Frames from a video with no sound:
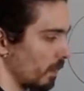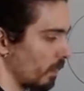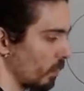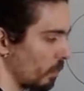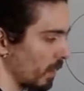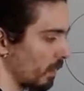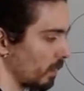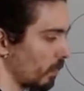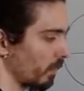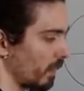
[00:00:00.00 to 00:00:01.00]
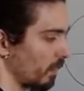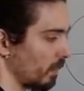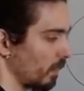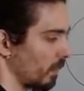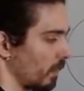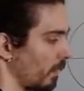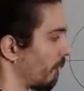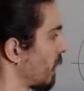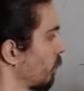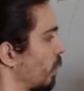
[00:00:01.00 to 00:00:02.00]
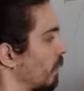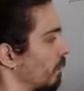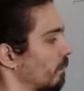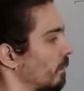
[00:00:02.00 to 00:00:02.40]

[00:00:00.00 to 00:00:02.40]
to make this more clear. Length one.